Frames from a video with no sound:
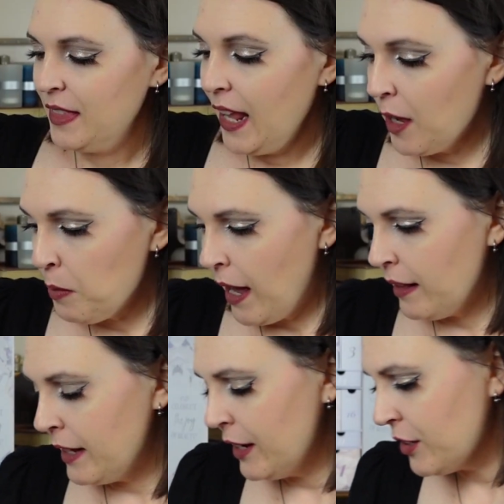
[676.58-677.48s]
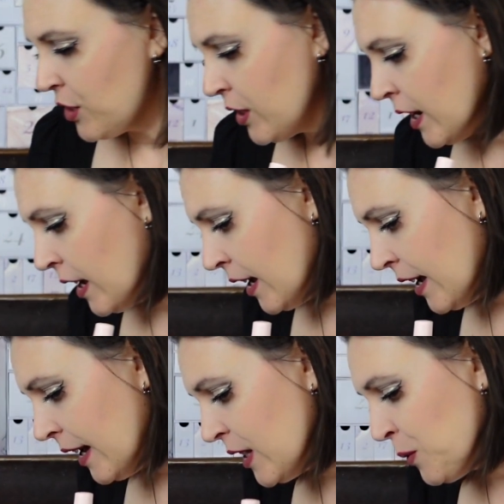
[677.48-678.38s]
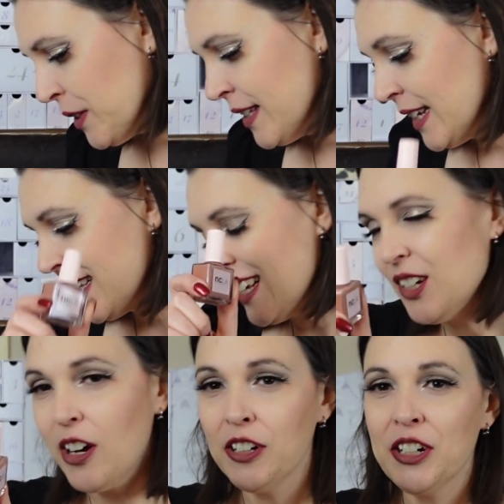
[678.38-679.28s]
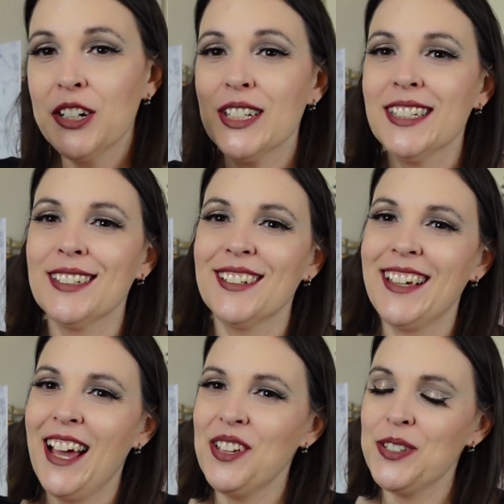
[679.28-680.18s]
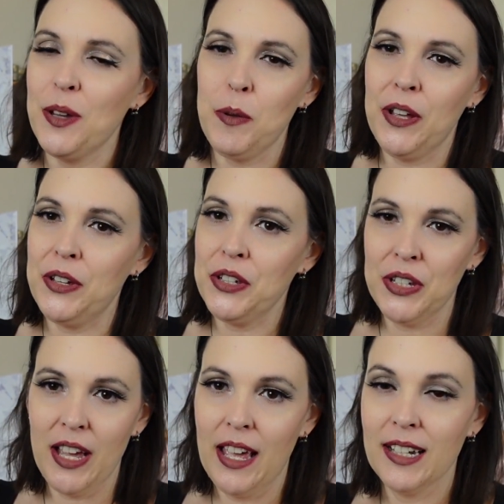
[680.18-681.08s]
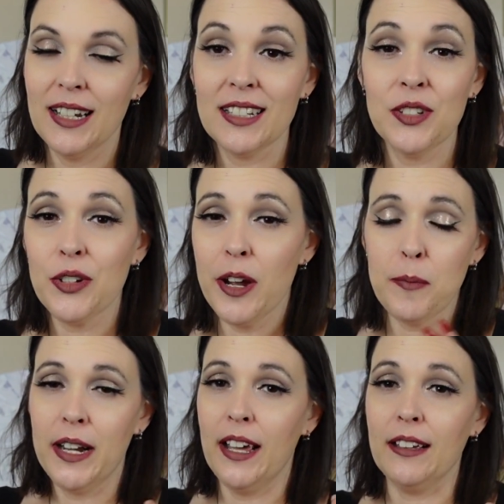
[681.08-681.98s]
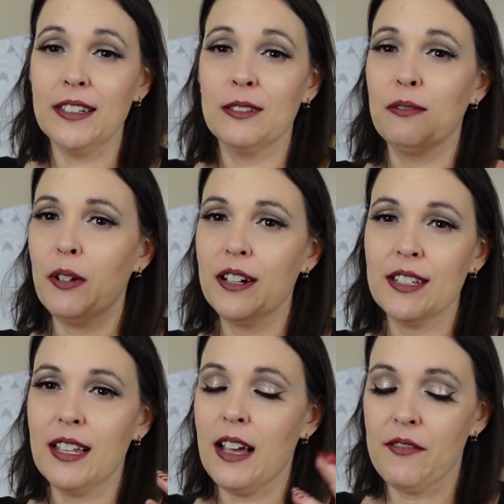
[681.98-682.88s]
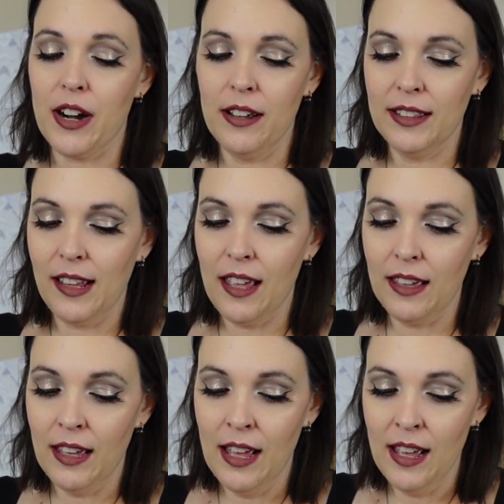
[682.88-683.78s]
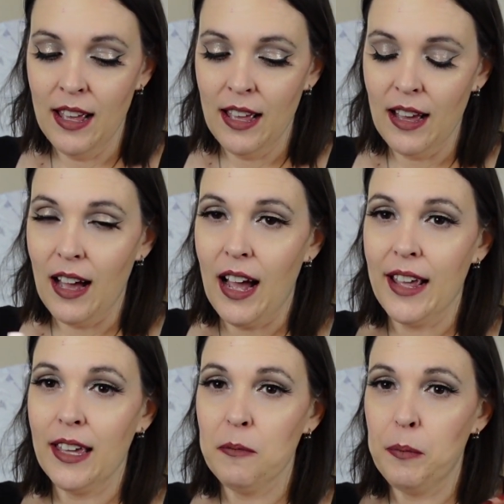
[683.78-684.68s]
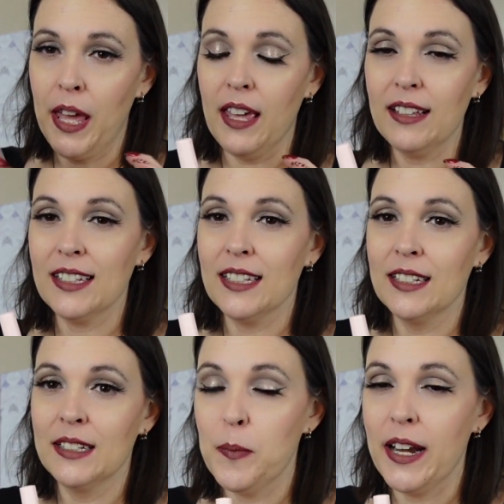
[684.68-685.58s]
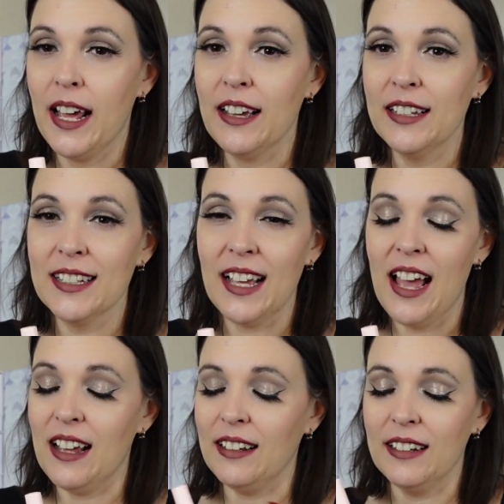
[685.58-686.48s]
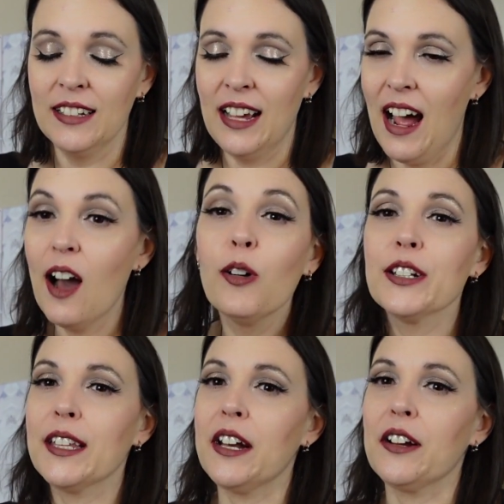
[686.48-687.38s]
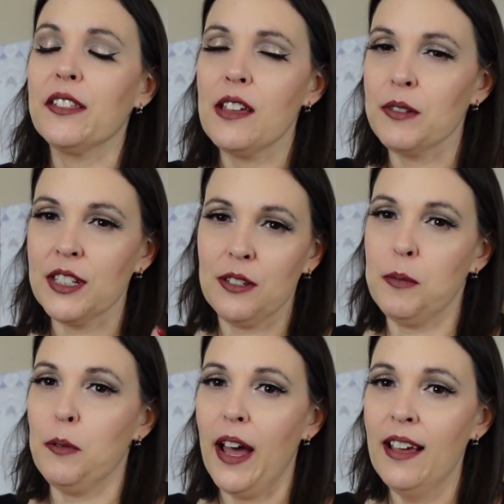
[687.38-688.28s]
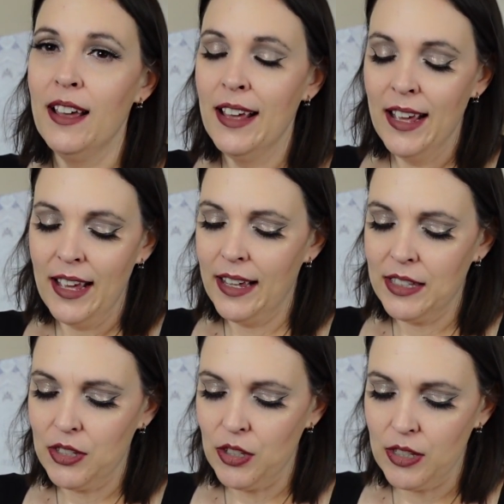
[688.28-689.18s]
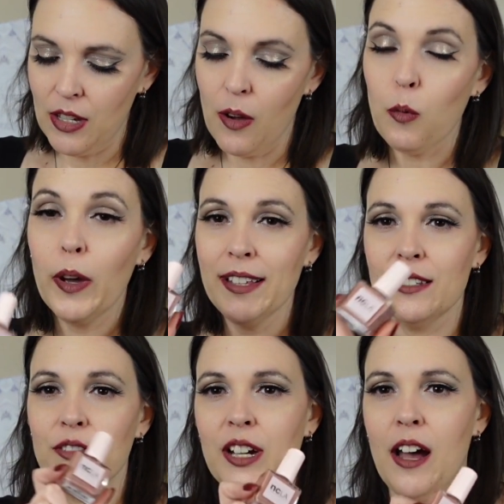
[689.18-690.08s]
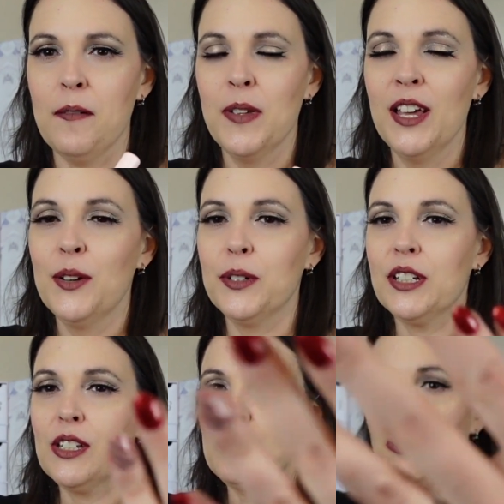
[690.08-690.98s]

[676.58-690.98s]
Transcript: nail polish. It's worth $16. Can't use nail polish. It doesn't dry on my nails. Weirdest thing ever. Like, I can paint my nails and hours later they will still be wet. It's just a waste of time, which is